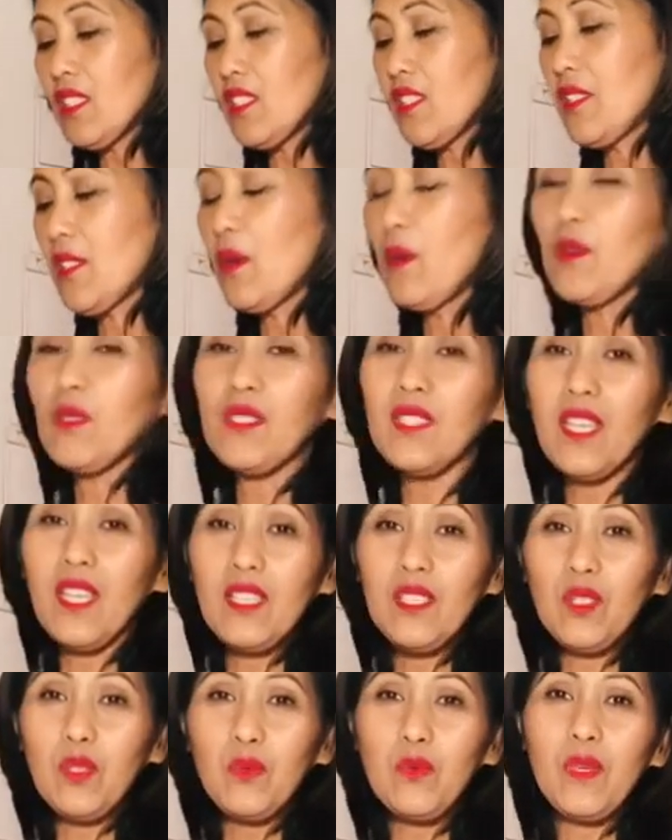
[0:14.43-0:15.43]
So
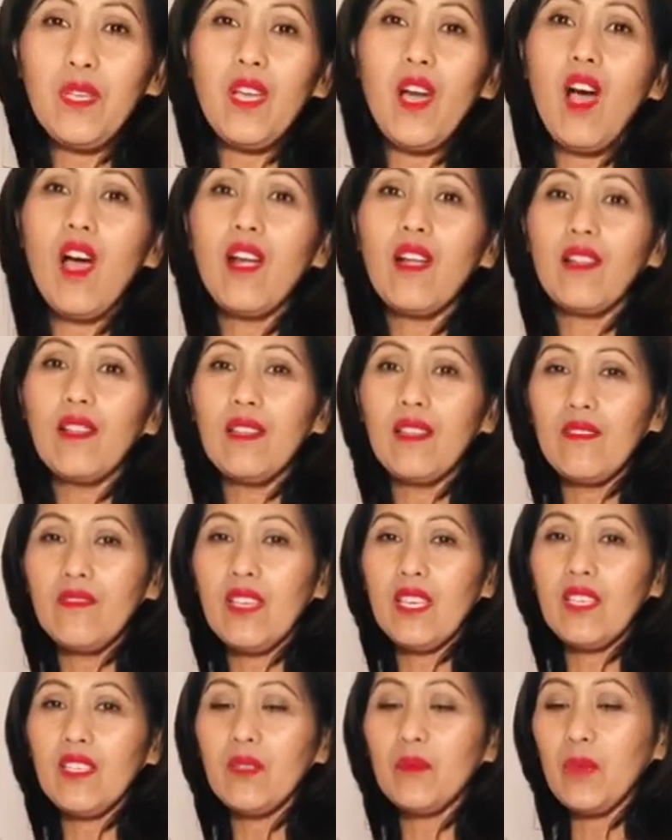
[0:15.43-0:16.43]
since we are
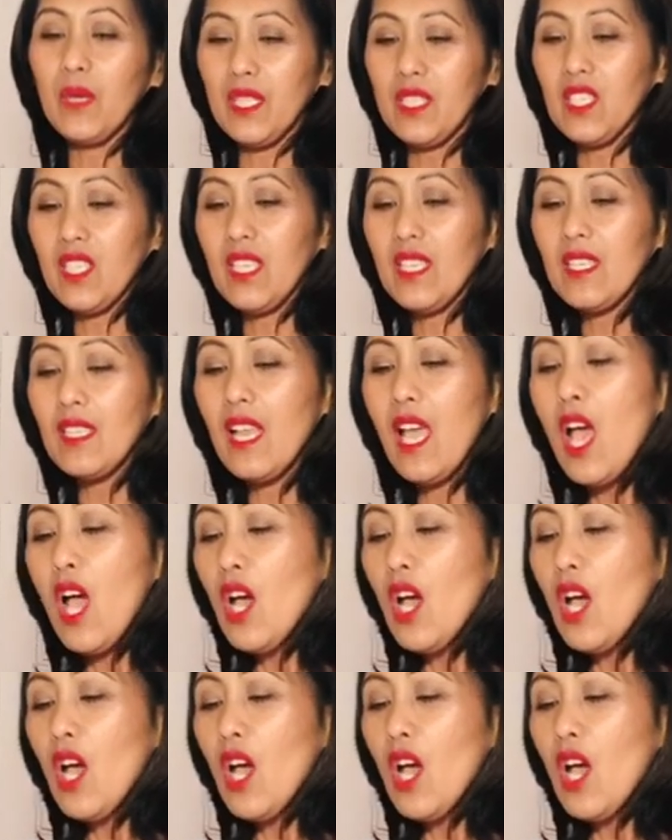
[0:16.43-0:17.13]
living on a budget,